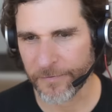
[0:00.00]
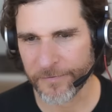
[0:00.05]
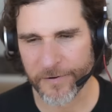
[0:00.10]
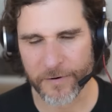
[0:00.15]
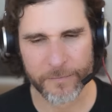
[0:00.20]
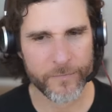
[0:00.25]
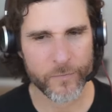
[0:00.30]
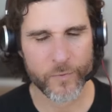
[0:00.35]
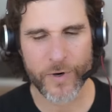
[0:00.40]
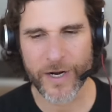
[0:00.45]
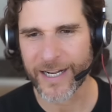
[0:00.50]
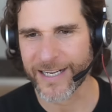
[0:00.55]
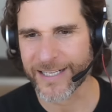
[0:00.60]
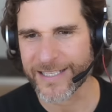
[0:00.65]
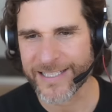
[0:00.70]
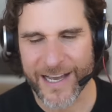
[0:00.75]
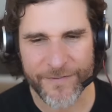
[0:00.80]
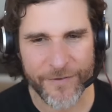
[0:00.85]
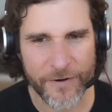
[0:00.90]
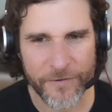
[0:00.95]
from running a
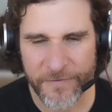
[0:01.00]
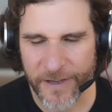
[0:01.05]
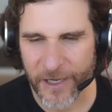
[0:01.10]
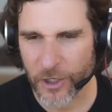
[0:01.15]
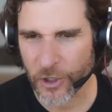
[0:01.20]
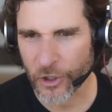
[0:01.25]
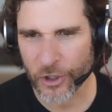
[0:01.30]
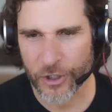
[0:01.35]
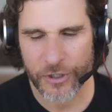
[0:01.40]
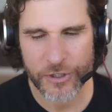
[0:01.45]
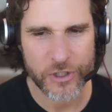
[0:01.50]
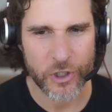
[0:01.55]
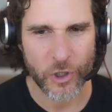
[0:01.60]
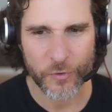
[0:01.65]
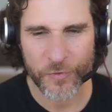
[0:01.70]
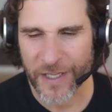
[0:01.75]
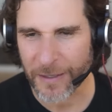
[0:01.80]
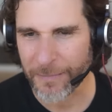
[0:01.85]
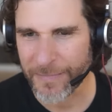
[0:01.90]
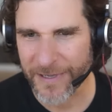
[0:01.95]
seven figure
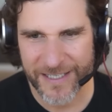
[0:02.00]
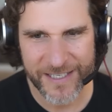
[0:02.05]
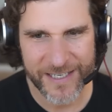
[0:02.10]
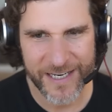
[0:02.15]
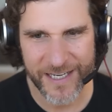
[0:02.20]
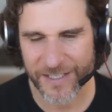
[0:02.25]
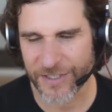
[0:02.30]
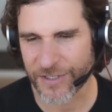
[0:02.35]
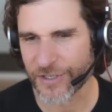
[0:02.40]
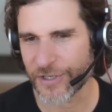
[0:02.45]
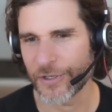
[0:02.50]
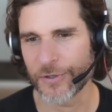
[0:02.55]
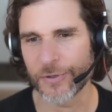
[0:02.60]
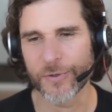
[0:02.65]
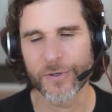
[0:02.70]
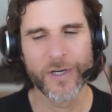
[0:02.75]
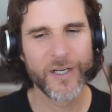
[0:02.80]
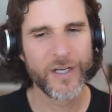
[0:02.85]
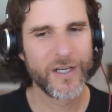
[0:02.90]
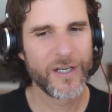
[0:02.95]
consulting business
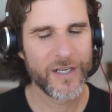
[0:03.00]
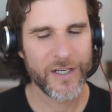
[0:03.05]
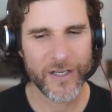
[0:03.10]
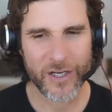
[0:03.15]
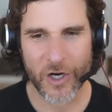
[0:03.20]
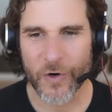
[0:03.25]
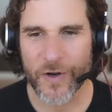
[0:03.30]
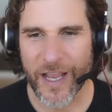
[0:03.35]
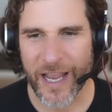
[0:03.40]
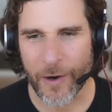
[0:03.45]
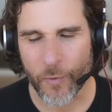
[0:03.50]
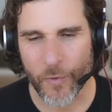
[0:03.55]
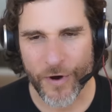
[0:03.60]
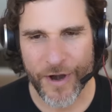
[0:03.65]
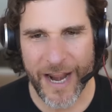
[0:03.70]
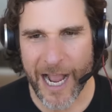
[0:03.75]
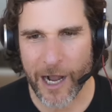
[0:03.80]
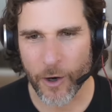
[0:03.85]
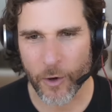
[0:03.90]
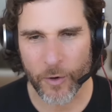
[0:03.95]
to okay, we're
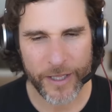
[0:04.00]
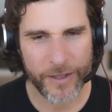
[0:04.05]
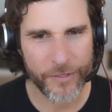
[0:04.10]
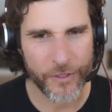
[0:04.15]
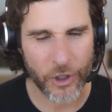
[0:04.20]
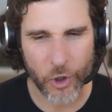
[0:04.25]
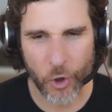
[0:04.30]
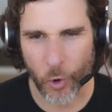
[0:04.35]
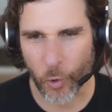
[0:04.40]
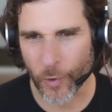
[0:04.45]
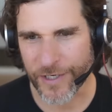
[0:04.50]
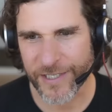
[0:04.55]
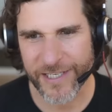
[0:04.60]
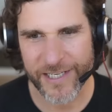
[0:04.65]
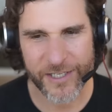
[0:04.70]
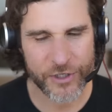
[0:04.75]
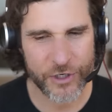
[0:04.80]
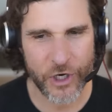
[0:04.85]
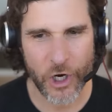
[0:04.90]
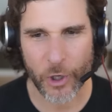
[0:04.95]
now in the
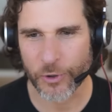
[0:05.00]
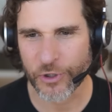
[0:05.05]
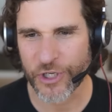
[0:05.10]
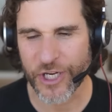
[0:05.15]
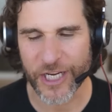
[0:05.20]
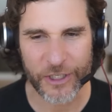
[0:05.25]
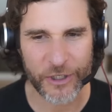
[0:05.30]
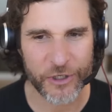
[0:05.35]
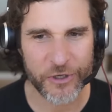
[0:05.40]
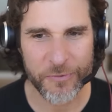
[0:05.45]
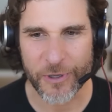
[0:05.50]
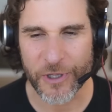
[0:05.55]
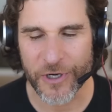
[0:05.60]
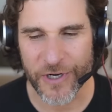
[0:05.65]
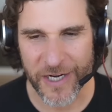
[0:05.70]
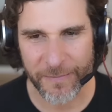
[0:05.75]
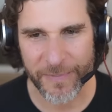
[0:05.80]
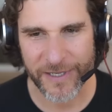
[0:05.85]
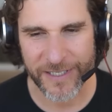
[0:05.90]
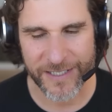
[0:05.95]
courses coaching and
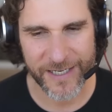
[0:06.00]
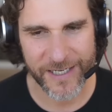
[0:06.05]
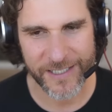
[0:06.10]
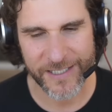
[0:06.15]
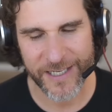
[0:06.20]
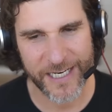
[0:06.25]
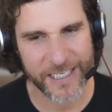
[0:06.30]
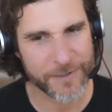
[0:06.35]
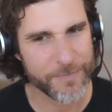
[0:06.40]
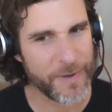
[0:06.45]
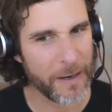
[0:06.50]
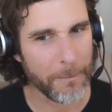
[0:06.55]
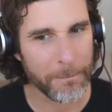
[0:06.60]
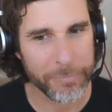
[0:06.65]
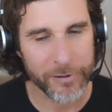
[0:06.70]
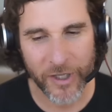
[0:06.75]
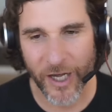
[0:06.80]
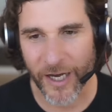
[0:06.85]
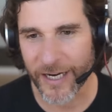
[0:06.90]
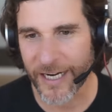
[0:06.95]
community business. And it's been a
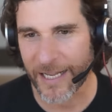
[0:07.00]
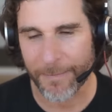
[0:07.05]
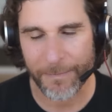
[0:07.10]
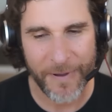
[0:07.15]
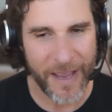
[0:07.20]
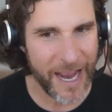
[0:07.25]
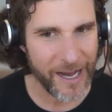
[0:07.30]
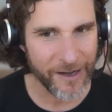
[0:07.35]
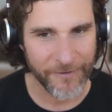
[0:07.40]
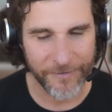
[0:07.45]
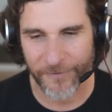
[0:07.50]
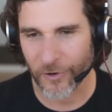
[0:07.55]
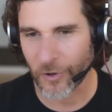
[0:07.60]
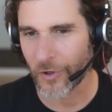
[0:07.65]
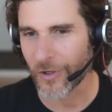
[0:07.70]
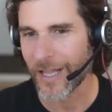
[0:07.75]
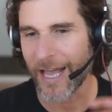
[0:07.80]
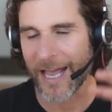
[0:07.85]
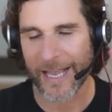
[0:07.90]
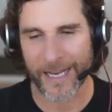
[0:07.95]
bloody,
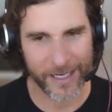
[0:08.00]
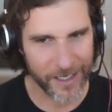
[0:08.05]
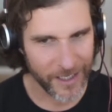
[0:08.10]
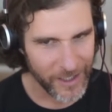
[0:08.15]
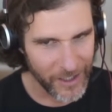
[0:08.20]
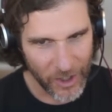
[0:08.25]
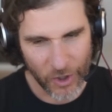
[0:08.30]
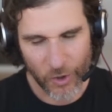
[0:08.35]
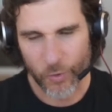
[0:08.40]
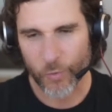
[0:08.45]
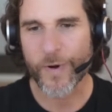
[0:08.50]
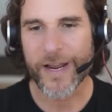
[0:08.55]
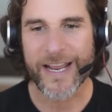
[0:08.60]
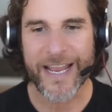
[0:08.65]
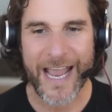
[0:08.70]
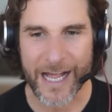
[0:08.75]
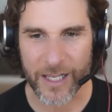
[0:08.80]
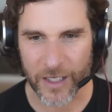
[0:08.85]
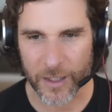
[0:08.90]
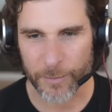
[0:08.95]
painful like
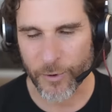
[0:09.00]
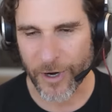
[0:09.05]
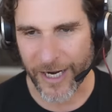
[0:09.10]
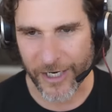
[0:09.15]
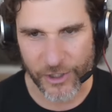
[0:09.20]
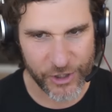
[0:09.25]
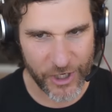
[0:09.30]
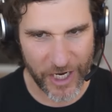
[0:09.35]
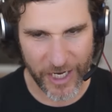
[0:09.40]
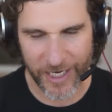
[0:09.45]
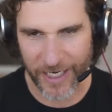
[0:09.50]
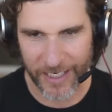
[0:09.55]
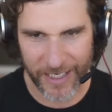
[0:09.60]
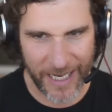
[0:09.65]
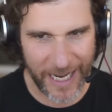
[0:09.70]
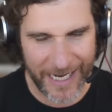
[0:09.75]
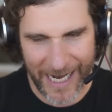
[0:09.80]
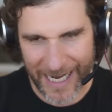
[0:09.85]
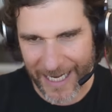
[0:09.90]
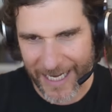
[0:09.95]
recalibration. And
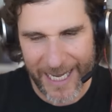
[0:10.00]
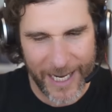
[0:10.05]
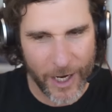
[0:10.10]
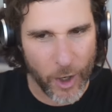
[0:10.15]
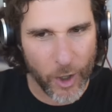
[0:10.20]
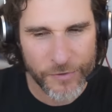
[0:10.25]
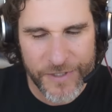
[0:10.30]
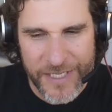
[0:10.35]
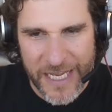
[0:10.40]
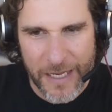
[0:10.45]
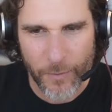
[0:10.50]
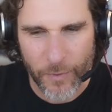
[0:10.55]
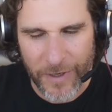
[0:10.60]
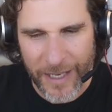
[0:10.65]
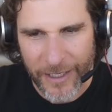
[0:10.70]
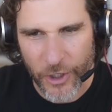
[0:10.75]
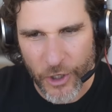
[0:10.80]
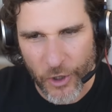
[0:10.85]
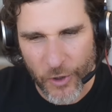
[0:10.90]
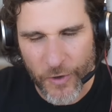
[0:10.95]
like I can get all deep,
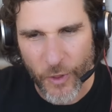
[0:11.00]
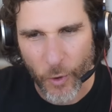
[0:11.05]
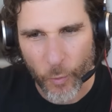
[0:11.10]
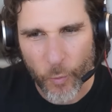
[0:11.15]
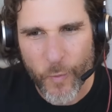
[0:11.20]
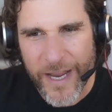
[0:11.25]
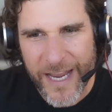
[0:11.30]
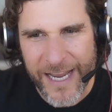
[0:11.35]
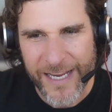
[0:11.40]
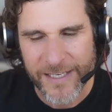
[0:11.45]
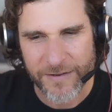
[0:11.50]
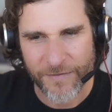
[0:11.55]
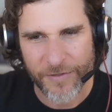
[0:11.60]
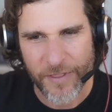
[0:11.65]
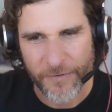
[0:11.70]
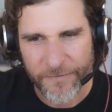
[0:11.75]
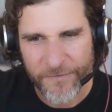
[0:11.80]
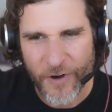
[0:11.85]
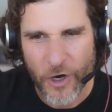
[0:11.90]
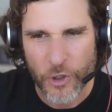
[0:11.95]
like you're in the weeds of the
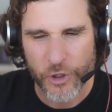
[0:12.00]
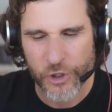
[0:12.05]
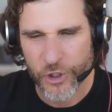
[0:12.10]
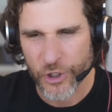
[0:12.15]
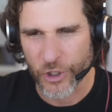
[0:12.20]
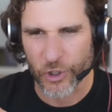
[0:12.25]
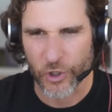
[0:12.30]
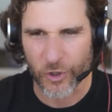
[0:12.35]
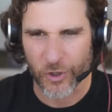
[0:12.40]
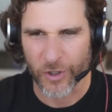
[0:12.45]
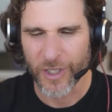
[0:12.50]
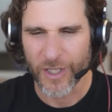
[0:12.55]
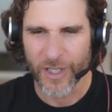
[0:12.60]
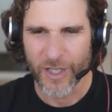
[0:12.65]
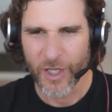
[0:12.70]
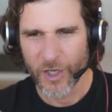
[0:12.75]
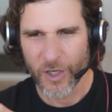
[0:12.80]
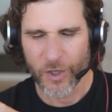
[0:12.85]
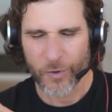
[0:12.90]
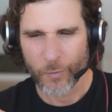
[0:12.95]
functional.
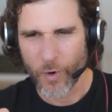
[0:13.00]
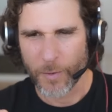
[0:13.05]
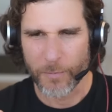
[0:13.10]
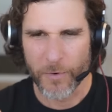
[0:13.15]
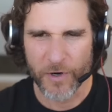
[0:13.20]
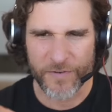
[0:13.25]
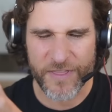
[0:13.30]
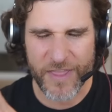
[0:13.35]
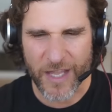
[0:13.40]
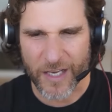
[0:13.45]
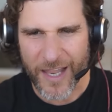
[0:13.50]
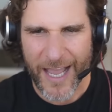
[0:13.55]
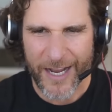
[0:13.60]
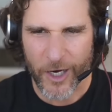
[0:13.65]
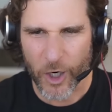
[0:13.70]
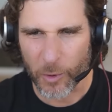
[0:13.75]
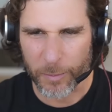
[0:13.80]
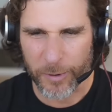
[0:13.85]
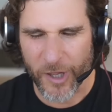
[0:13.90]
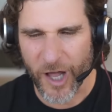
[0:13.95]
We're moving the
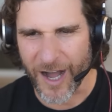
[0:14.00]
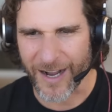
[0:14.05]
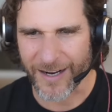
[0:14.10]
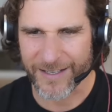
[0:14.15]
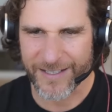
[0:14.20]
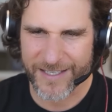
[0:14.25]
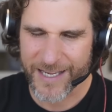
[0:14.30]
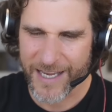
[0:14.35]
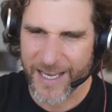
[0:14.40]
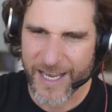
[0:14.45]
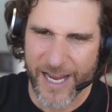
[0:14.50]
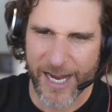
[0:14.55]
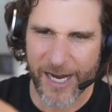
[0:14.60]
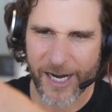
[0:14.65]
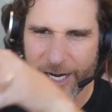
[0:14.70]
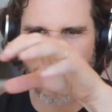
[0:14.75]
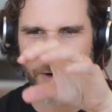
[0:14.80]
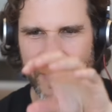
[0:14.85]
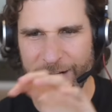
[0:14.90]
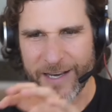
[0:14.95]
Lego blocks to
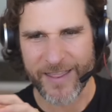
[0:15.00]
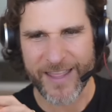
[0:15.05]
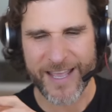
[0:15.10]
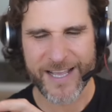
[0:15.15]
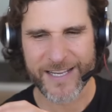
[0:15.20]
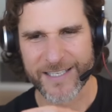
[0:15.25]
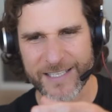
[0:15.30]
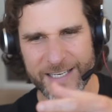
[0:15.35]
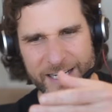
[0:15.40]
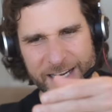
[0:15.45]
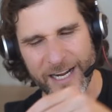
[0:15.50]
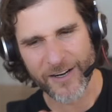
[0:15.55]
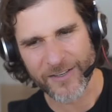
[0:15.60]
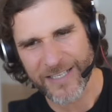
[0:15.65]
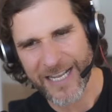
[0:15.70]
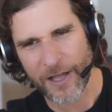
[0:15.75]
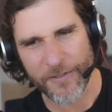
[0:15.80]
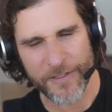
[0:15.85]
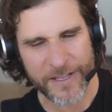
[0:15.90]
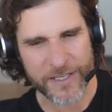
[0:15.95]
here and this, and here's
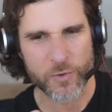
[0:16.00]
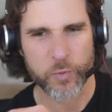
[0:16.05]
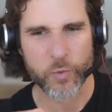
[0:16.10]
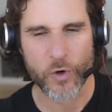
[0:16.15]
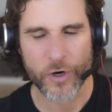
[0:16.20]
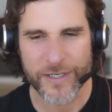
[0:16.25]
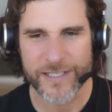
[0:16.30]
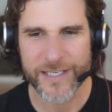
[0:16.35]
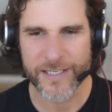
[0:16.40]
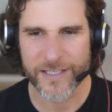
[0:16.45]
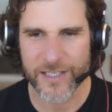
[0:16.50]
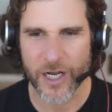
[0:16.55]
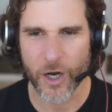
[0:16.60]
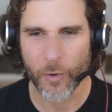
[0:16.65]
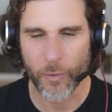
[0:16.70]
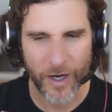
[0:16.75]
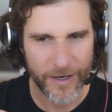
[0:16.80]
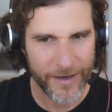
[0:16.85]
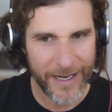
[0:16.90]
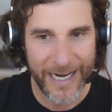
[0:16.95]
how this works, and
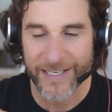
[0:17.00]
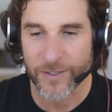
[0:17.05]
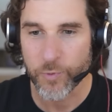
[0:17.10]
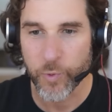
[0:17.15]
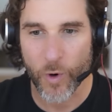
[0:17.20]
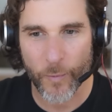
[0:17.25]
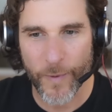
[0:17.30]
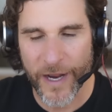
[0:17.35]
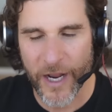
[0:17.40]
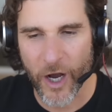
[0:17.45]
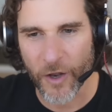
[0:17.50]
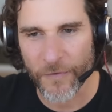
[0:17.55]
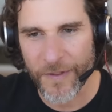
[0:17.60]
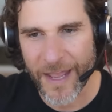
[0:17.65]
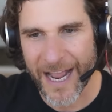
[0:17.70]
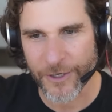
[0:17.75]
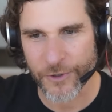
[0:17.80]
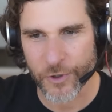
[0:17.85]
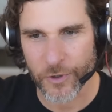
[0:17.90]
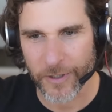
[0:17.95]
so on. And it's where we all
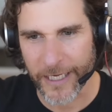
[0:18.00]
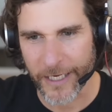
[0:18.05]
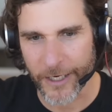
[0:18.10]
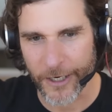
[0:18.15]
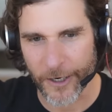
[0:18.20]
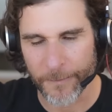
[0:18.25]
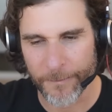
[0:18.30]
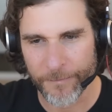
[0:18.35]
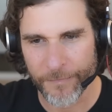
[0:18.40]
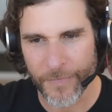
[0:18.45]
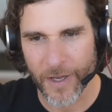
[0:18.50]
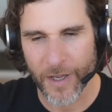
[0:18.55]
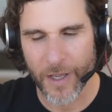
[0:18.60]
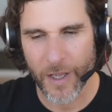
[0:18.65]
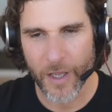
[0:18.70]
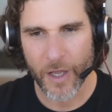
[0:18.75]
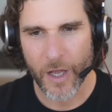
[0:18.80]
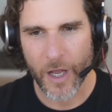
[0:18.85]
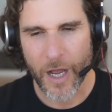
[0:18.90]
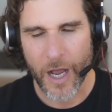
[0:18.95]
naturally go.
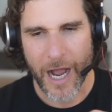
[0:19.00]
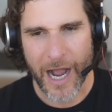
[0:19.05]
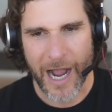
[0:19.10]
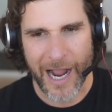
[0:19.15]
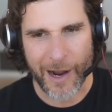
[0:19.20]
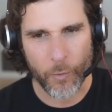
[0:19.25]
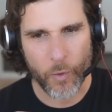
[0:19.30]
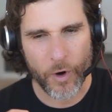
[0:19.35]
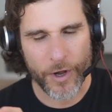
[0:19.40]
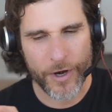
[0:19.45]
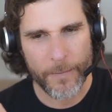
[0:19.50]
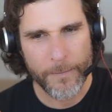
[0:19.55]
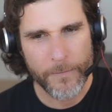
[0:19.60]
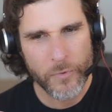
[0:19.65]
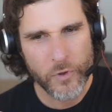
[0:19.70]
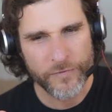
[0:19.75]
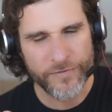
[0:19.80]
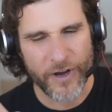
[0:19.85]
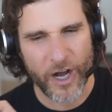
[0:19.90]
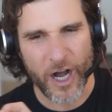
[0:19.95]
I want to
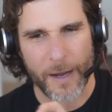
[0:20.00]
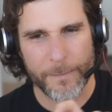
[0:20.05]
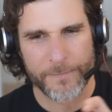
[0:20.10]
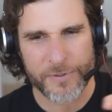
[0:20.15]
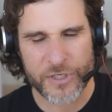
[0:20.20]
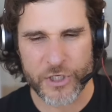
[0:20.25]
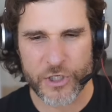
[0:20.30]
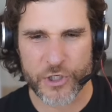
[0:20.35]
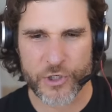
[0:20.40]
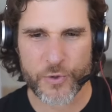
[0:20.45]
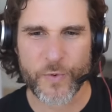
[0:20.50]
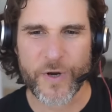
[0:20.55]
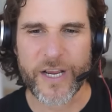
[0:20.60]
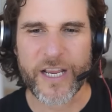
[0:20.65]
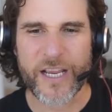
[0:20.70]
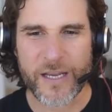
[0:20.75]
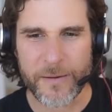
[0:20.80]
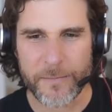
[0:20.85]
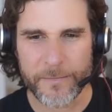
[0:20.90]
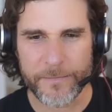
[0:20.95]
move
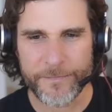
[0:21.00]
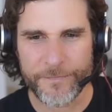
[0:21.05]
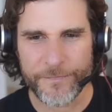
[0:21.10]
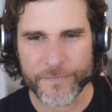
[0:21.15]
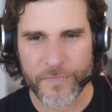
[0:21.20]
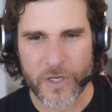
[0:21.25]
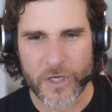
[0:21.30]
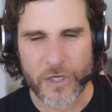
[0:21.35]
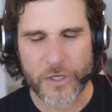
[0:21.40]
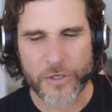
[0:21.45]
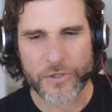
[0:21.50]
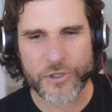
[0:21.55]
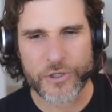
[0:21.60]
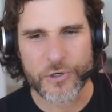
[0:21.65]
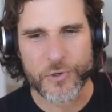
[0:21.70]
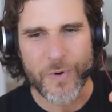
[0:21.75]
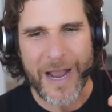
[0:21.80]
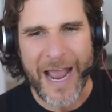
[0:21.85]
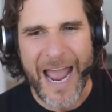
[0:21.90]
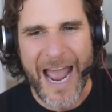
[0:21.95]
upstream
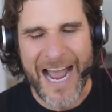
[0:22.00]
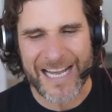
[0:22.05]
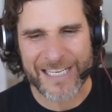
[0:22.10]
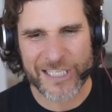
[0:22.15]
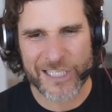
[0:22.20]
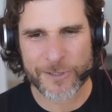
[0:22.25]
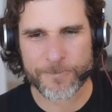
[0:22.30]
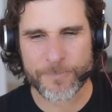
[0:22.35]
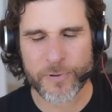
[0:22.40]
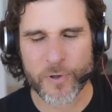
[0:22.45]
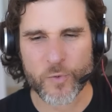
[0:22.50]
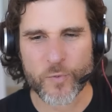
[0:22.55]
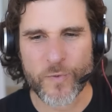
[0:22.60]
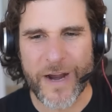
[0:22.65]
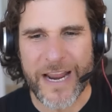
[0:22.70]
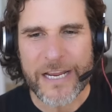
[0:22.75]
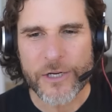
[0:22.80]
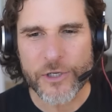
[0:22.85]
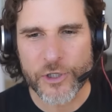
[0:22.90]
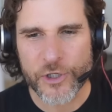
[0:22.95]
to
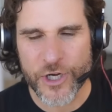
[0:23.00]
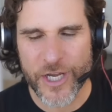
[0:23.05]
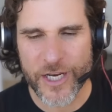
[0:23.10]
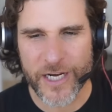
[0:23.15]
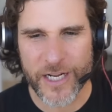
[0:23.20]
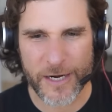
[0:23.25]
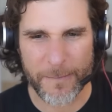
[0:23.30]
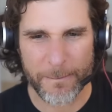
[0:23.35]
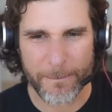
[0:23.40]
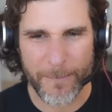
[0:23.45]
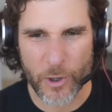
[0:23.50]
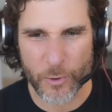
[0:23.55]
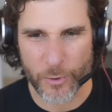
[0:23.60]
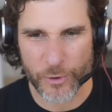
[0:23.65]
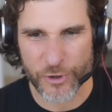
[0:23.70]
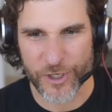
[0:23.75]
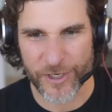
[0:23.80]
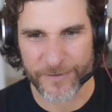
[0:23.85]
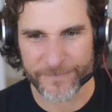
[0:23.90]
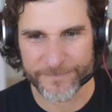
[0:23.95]
aspiration and
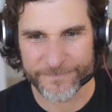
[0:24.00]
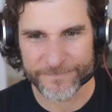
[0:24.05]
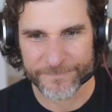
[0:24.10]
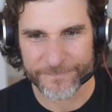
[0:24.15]
emotion.